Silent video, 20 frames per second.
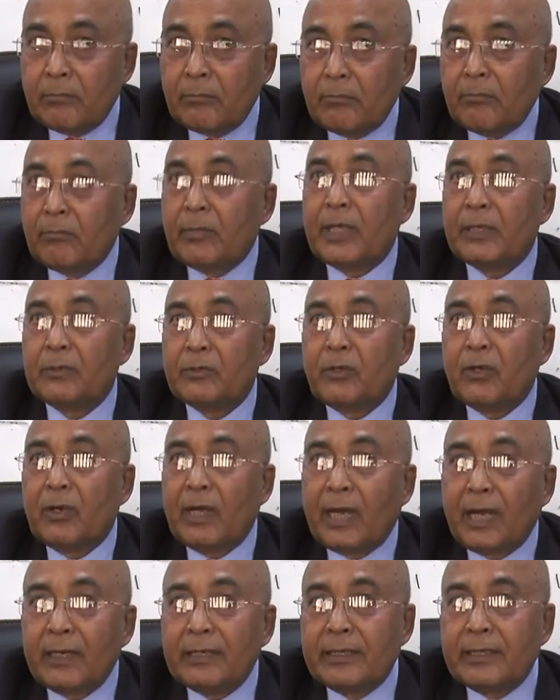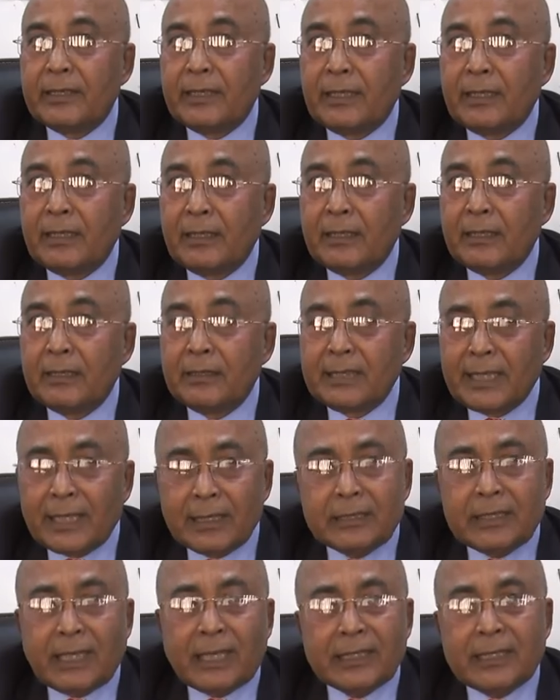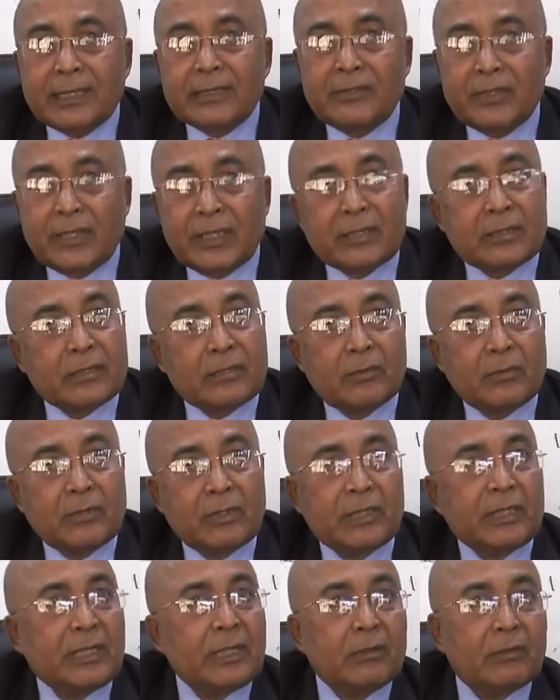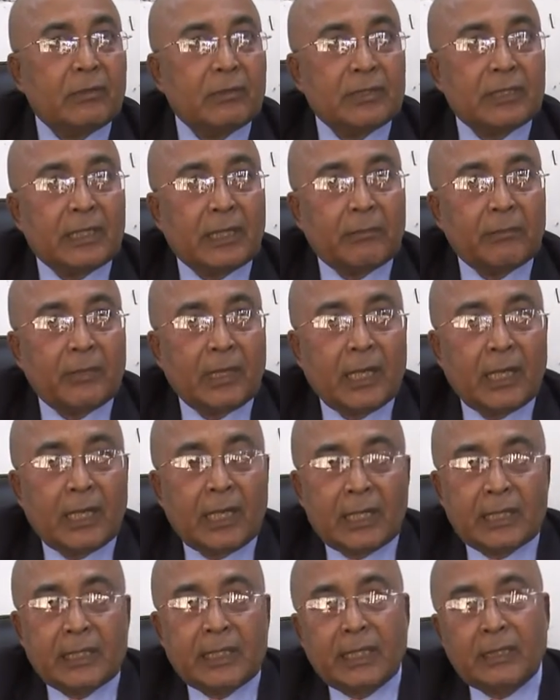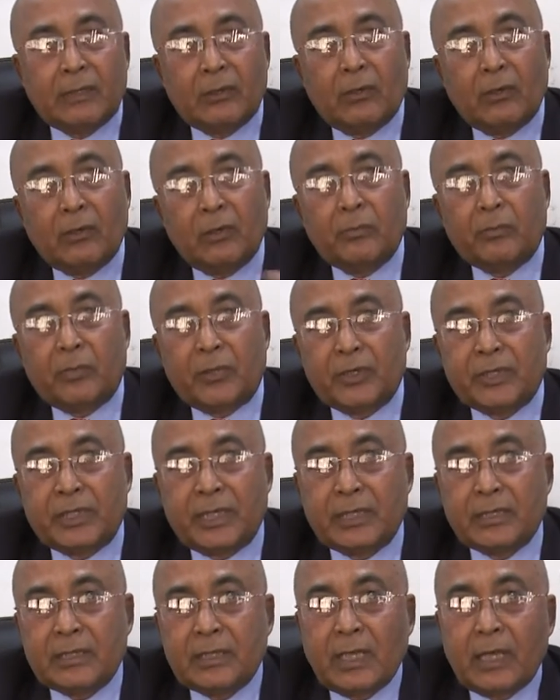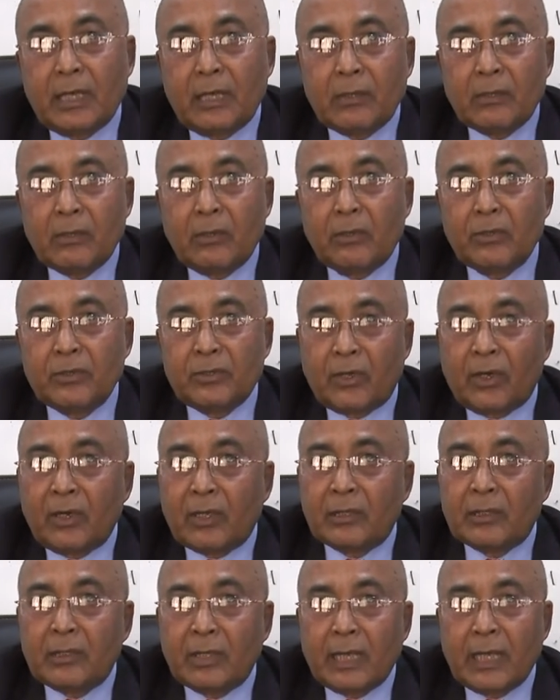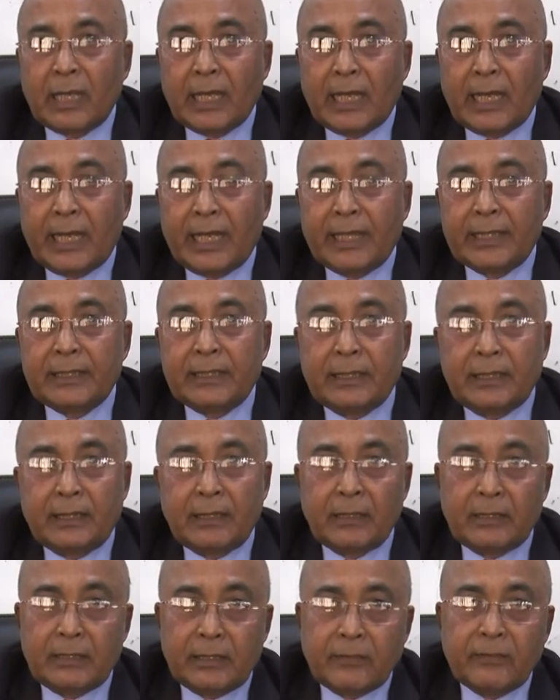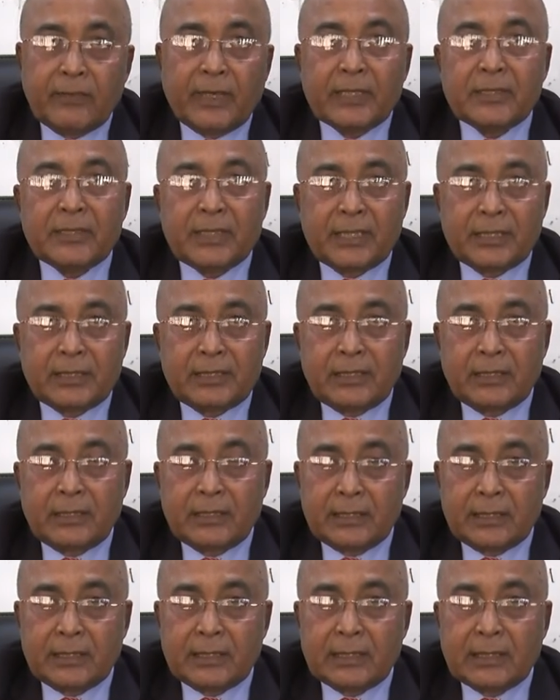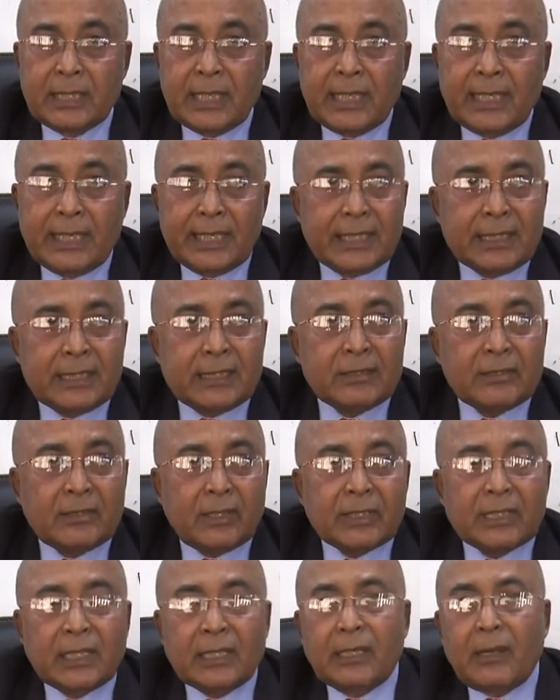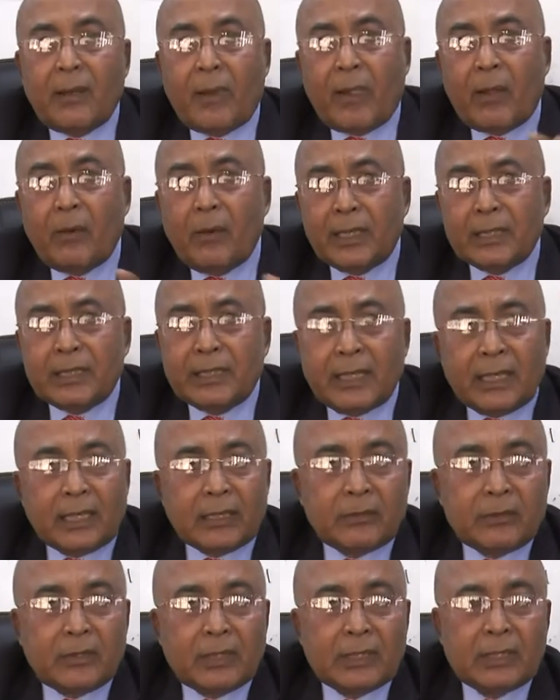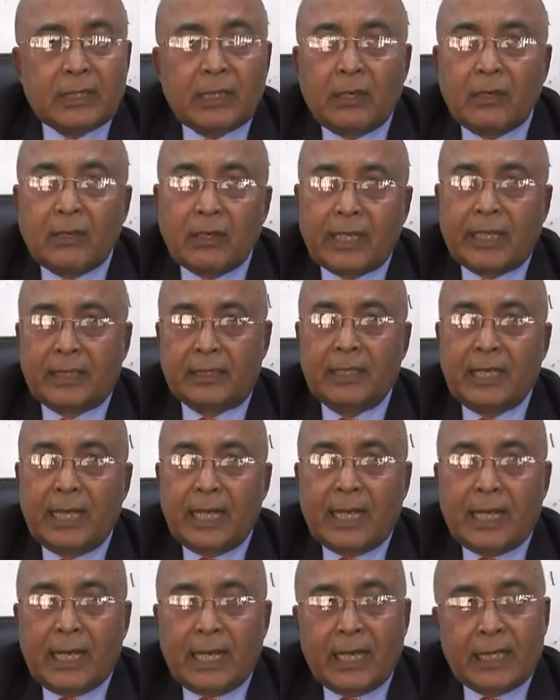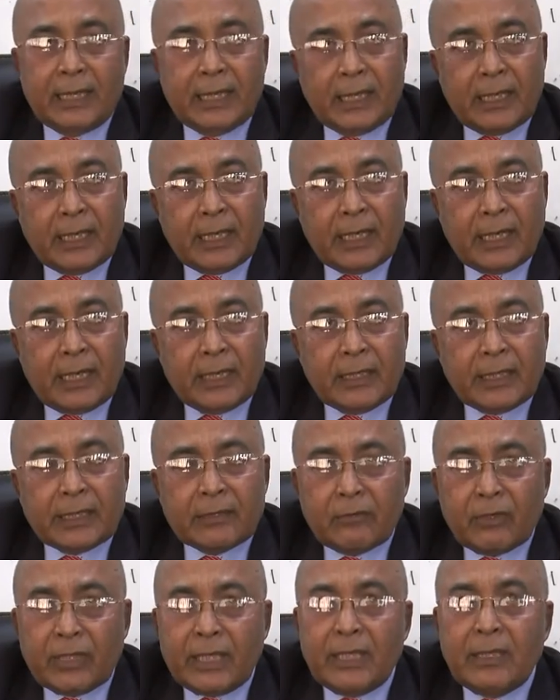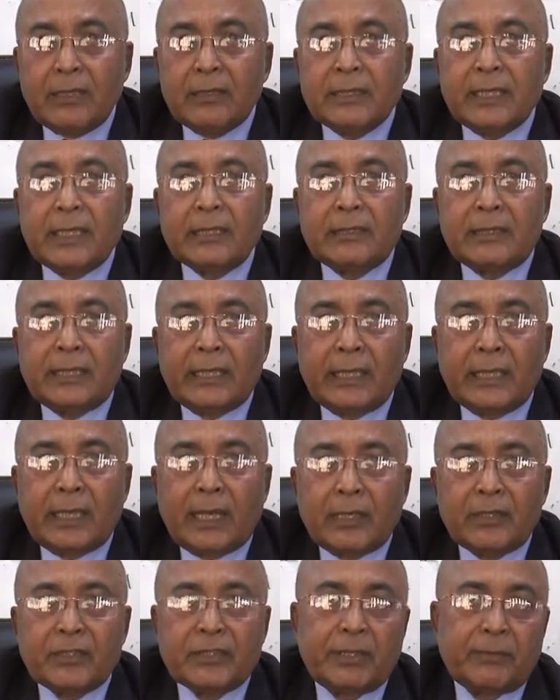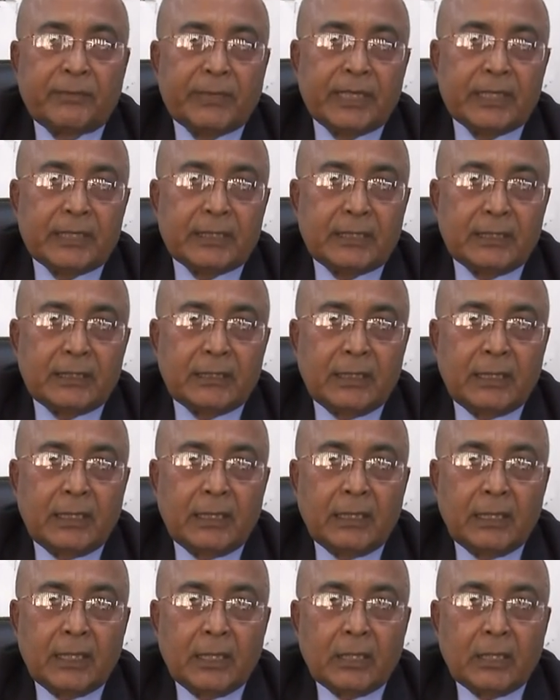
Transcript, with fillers: micro the microRNA. Then target genes, we decode them, then the whole process goes on and uh, reverses the disease. It is not that what they are doing. All right, I, I agree that they are separating the,